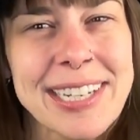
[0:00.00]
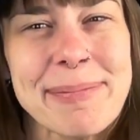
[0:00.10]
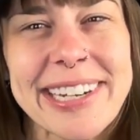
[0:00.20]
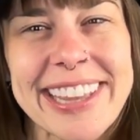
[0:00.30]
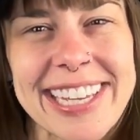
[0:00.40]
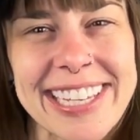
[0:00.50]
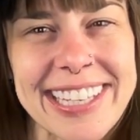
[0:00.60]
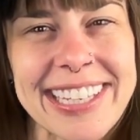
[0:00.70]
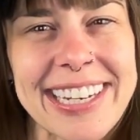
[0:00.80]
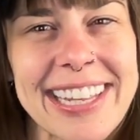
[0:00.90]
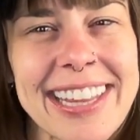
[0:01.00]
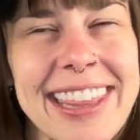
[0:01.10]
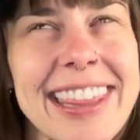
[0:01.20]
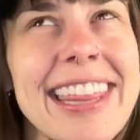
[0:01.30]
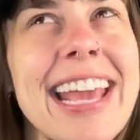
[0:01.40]
Breathing in,
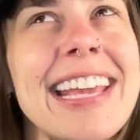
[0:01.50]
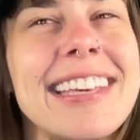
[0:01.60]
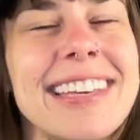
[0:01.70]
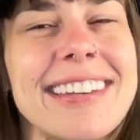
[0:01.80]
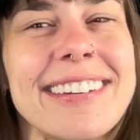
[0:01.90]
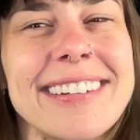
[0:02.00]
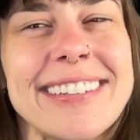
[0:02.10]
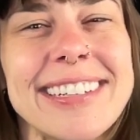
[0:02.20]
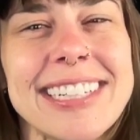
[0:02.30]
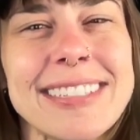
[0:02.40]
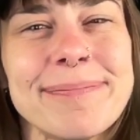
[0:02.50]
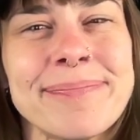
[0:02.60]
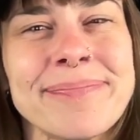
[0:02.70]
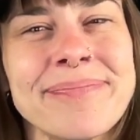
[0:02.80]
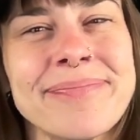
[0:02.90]
thank you.
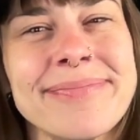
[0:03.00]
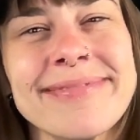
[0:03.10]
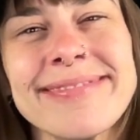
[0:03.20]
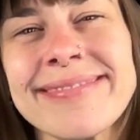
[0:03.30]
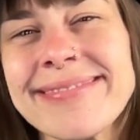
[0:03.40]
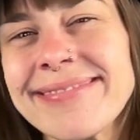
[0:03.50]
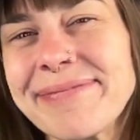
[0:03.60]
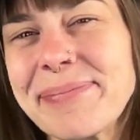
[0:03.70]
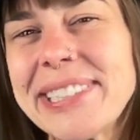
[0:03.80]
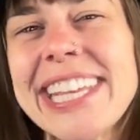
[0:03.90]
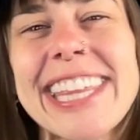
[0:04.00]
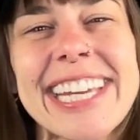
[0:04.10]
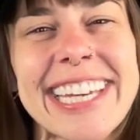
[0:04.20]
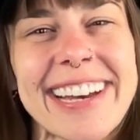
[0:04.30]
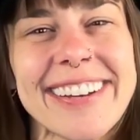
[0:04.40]

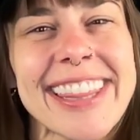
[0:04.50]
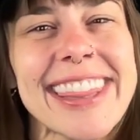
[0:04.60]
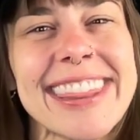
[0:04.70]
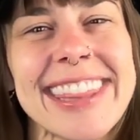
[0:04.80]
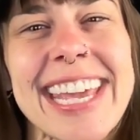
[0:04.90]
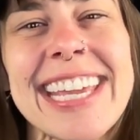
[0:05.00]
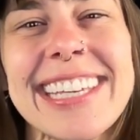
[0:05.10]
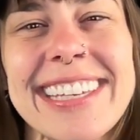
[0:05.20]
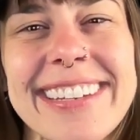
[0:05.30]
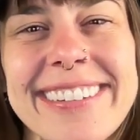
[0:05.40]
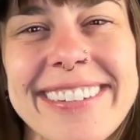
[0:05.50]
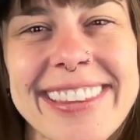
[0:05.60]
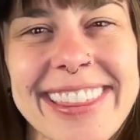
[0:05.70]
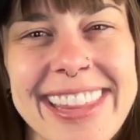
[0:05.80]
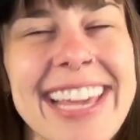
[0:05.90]
Breathing out, thank you,
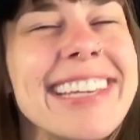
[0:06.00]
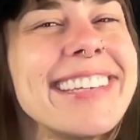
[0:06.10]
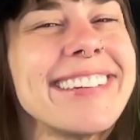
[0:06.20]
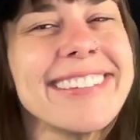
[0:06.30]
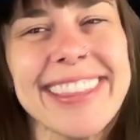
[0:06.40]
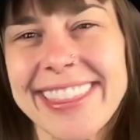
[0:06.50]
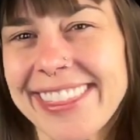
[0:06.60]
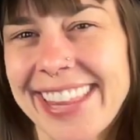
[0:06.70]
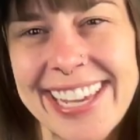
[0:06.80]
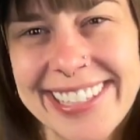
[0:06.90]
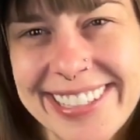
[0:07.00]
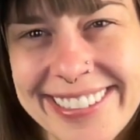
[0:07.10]
thank you, thank